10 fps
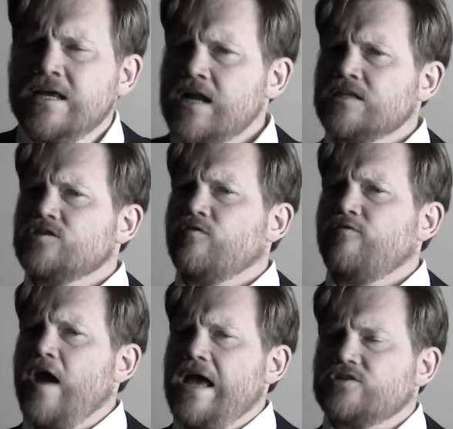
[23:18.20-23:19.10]
Not so
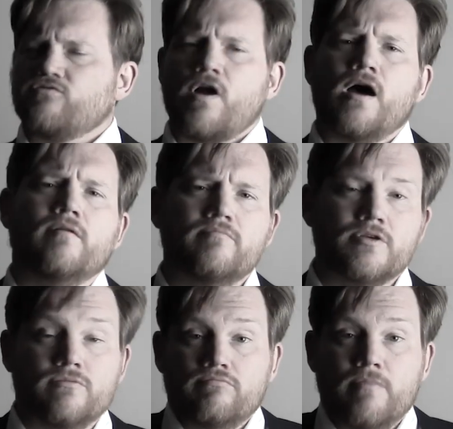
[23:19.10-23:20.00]
fast, Rob,
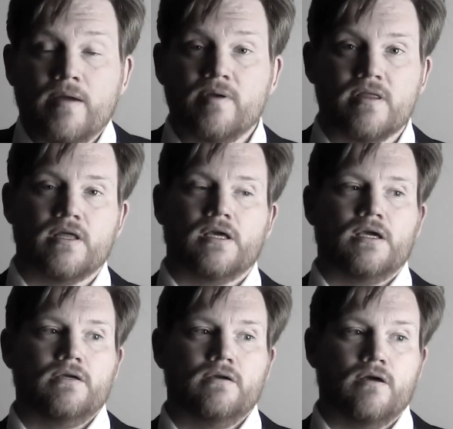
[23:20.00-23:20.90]
you may be
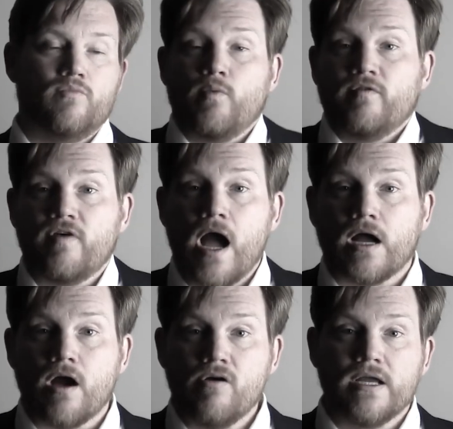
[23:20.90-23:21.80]
thinking. What we've
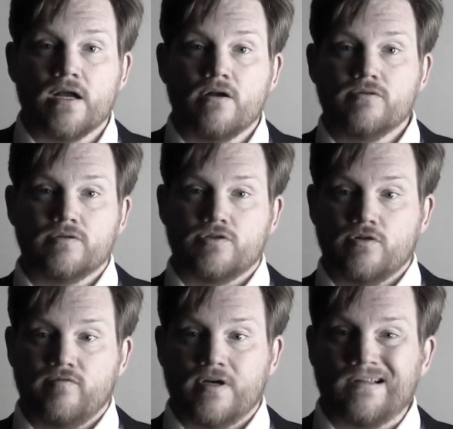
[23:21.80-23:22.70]
got going here is
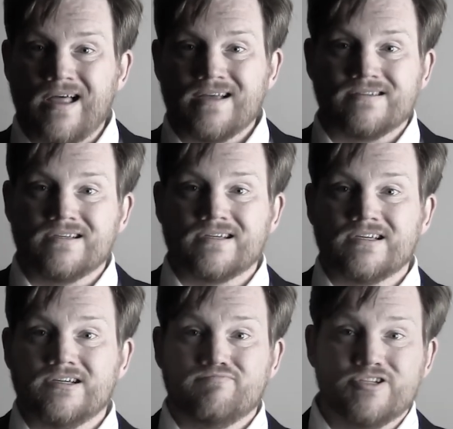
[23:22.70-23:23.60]
sort of a classic
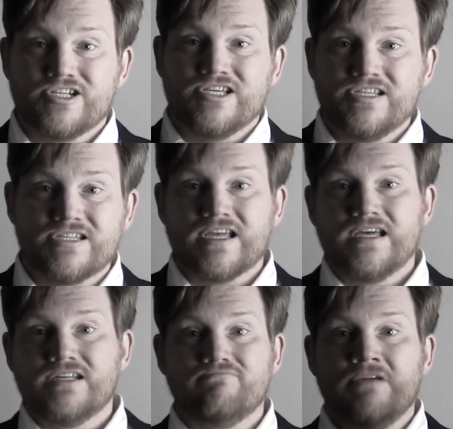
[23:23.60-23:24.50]
she
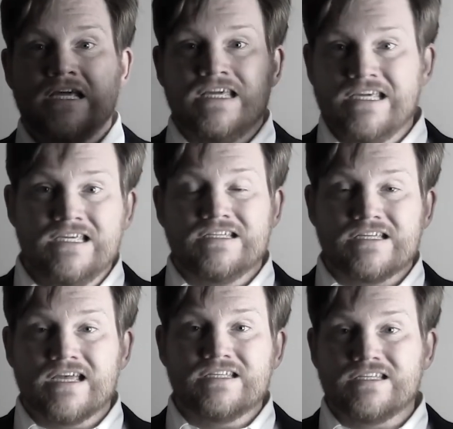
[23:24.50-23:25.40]
said, he
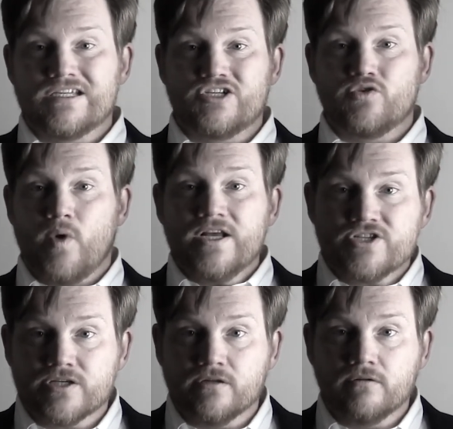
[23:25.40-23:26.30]
said
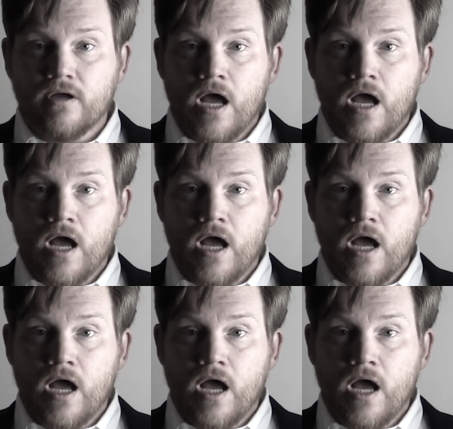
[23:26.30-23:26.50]
situation.